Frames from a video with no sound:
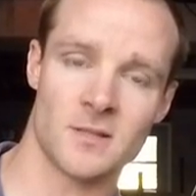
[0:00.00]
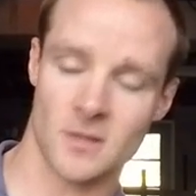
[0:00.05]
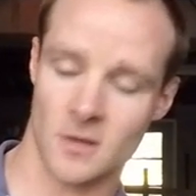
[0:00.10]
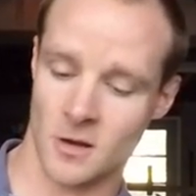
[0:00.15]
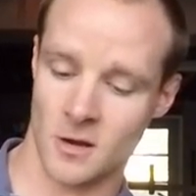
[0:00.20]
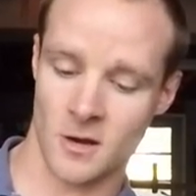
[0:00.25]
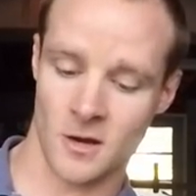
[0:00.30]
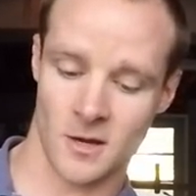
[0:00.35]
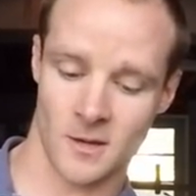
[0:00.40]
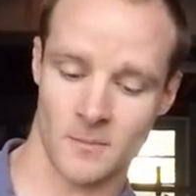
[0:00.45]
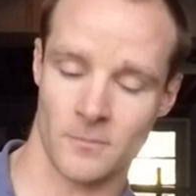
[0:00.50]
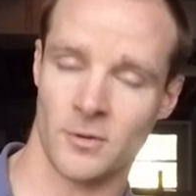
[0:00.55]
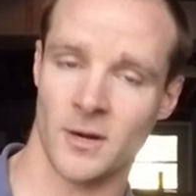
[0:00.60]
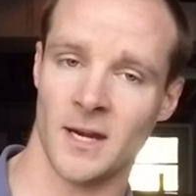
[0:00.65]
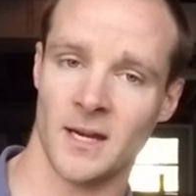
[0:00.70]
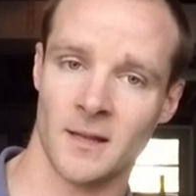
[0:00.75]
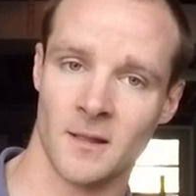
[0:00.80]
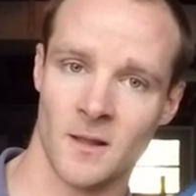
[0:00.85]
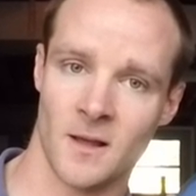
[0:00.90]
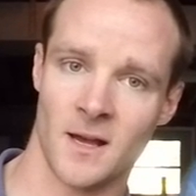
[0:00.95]
on
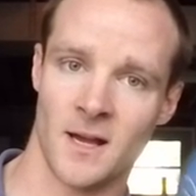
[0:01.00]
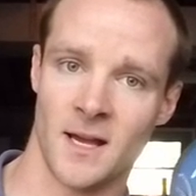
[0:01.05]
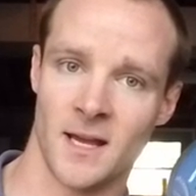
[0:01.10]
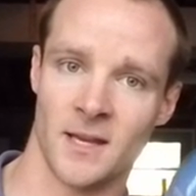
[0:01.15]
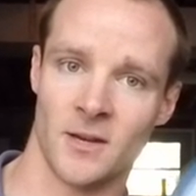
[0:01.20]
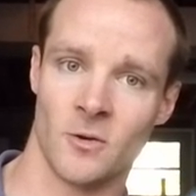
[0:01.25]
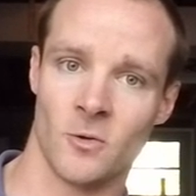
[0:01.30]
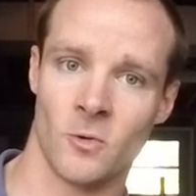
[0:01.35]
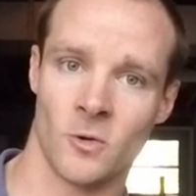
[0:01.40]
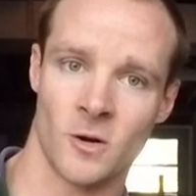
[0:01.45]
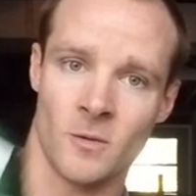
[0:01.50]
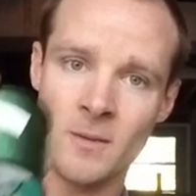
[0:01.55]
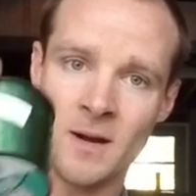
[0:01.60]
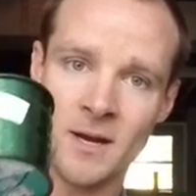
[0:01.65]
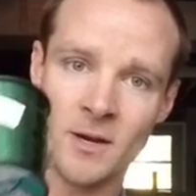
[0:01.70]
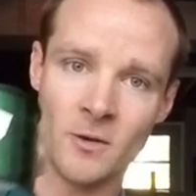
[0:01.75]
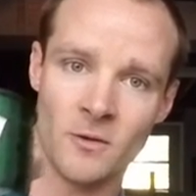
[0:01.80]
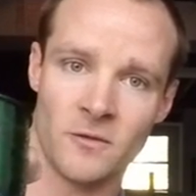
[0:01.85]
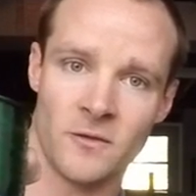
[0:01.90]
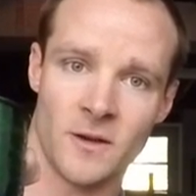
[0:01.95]
braided line or
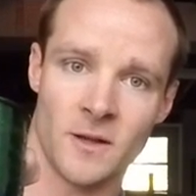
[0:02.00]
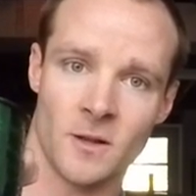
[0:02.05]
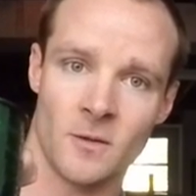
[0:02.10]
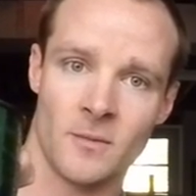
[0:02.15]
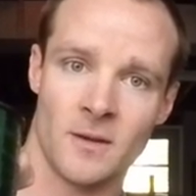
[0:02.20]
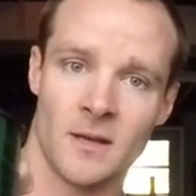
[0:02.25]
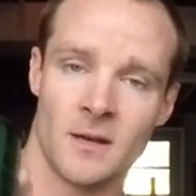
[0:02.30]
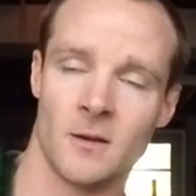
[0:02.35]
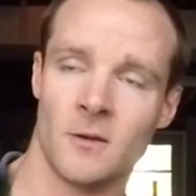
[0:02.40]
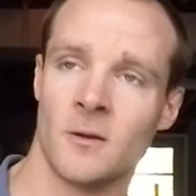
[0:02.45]
monofilament.